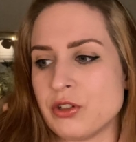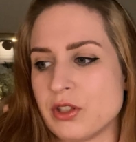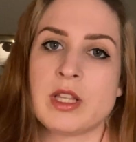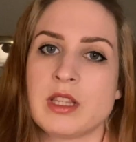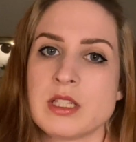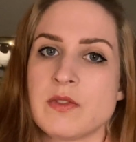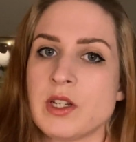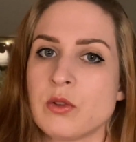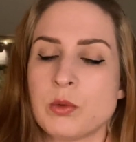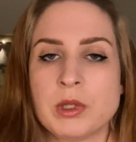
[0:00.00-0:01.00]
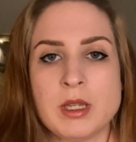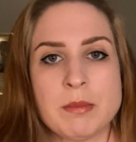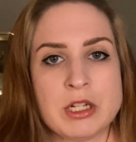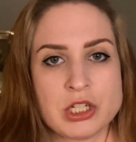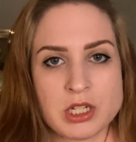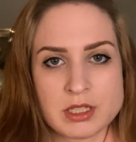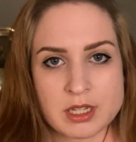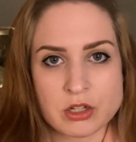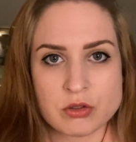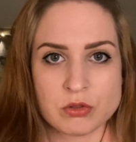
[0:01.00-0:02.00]
that this video will be mentioning
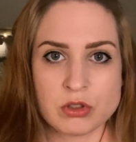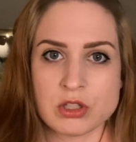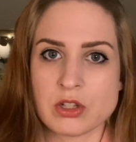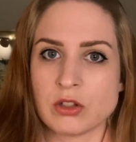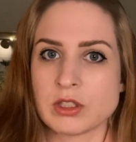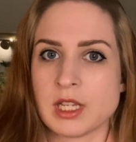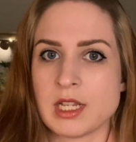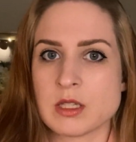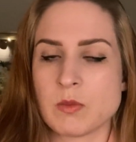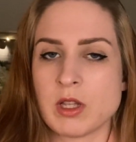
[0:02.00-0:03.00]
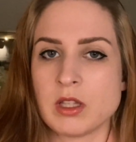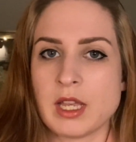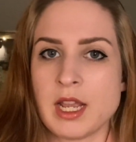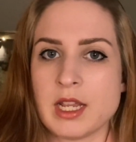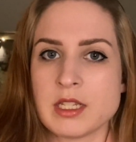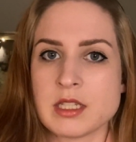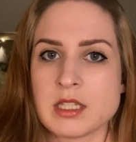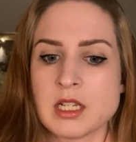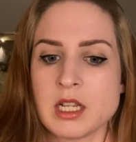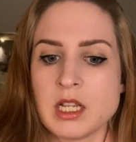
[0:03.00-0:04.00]
sexual assault as well as
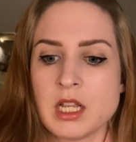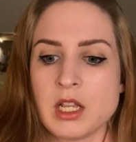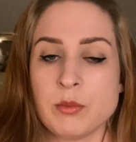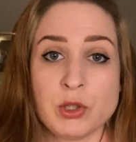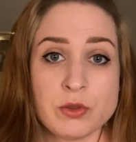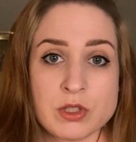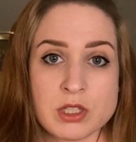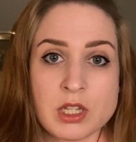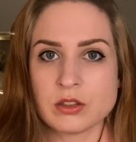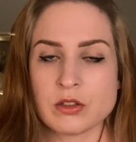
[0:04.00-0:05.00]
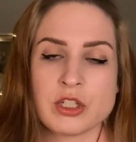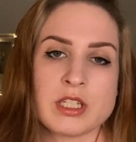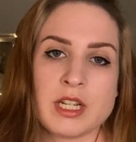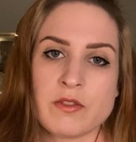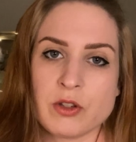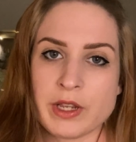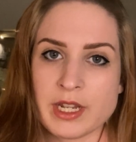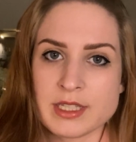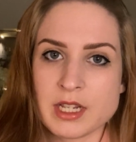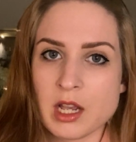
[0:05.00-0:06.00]
abuse. So just to give you a
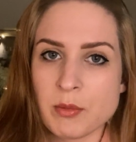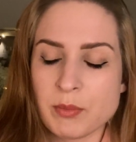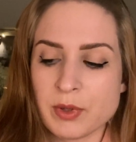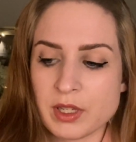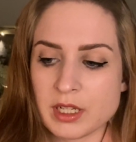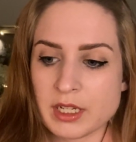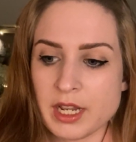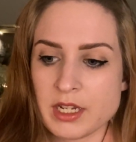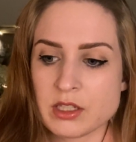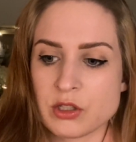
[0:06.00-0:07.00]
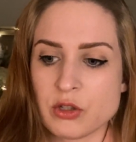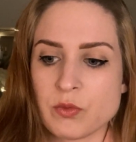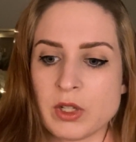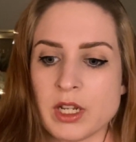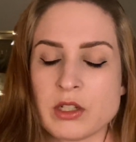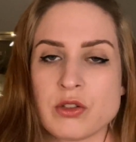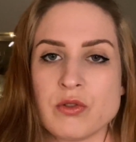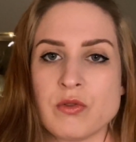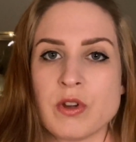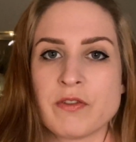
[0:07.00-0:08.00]
heads up, in case you would like
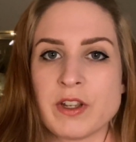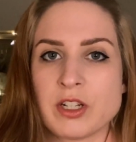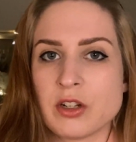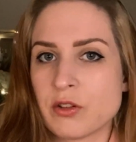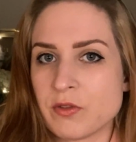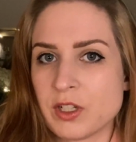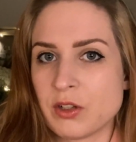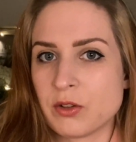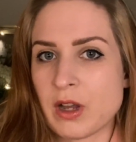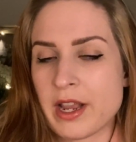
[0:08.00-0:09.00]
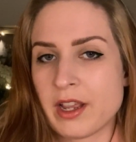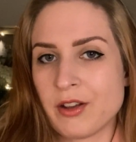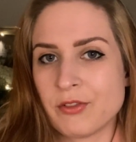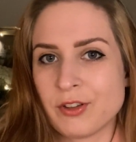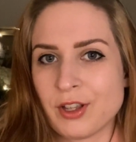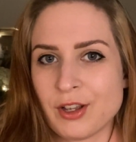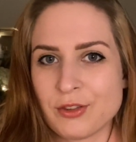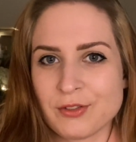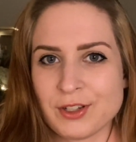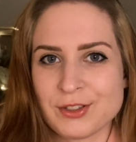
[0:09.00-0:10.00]
to find another video, I have other
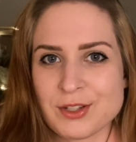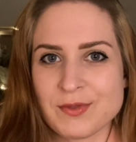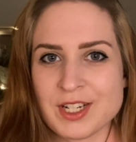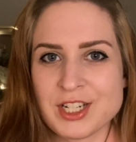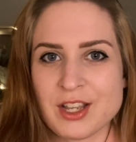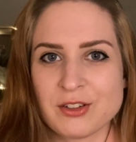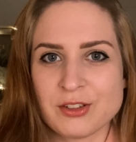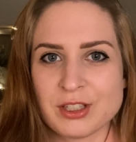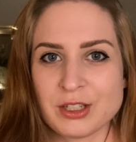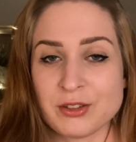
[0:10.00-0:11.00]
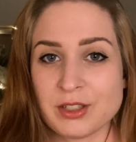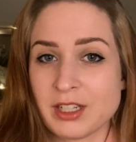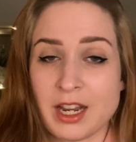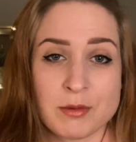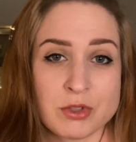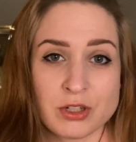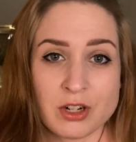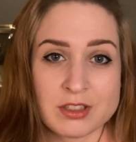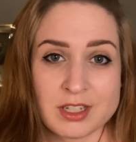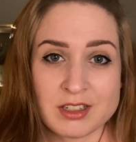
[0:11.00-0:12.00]
videos on my channel, including hamster
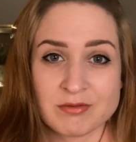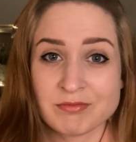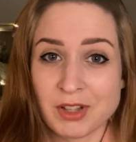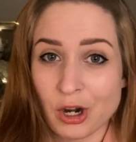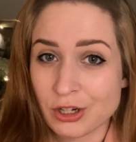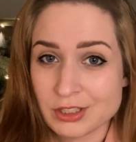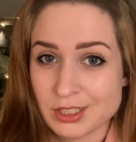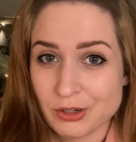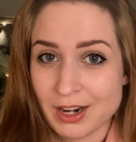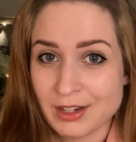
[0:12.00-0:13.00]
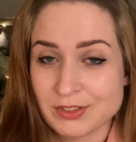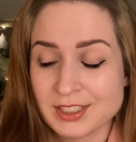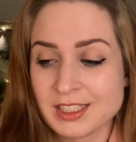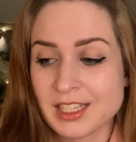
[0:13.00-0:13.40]
content, arts and crafts.